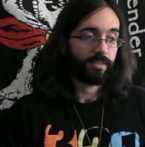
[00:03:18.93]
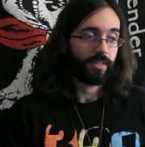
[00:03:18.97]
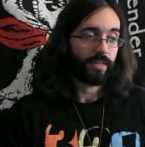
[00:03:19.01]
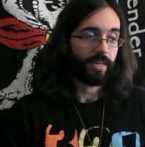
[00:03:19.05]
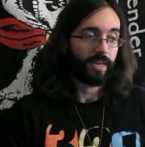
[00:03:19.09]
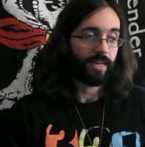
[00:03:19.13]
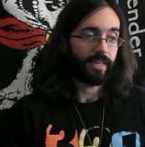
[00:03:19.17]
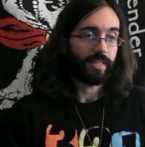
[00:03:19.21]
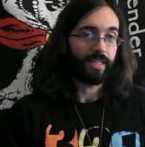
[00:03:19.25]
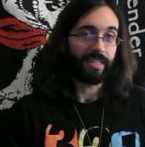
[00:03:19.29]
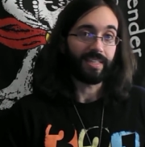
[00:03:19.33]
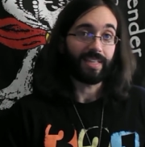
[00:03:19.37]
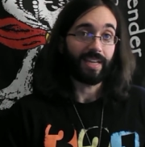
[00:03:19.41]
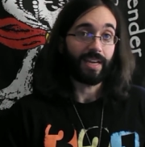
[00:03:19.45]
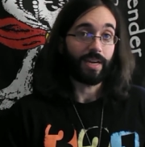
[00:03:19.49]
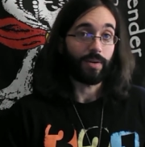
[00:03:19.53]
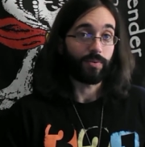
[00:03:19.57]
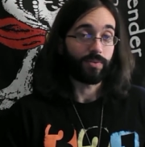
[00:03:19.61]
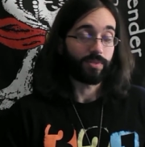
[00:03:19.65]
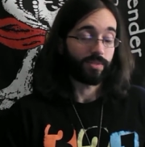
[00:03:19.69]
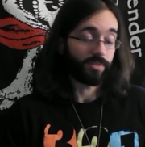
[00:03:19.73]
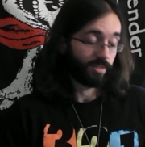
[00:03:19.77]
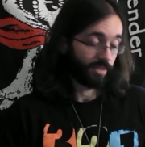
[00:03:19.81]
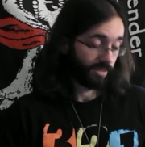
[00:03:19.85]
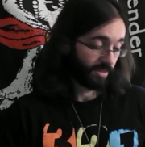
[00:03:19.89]
I had to get that
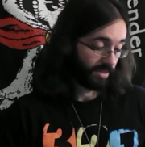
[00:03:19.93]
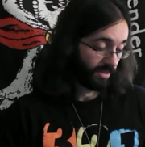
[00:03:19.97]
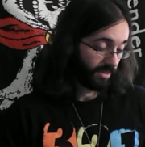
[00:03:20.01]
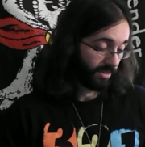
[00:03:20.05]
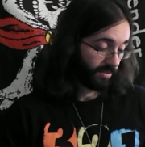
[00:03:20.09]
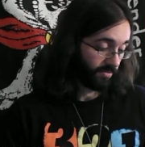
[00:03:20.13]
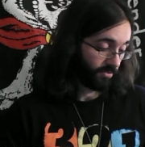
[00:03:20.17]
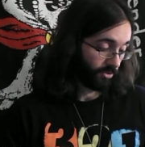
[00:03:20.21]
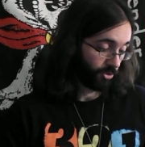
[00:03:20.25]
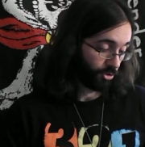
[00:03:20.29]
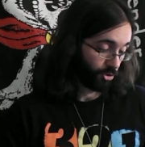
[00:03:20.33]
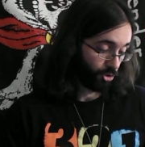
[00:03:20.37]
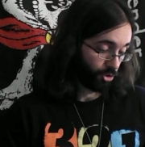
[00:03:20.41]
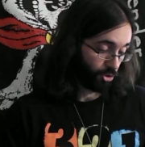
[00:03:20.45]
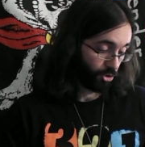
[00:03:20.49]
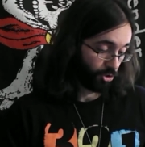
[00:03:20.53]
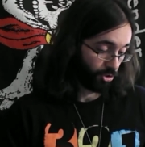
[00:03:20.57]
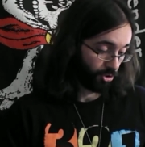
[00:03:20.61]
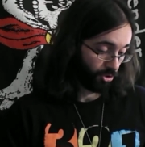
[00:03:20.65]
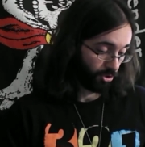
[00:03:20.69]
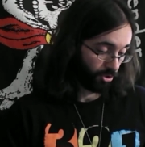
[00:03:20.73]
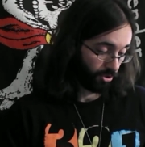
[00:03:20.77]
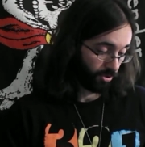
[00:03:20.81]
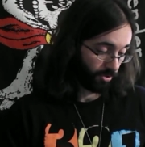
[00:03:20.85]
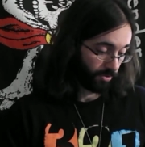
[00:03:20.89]
one for sure.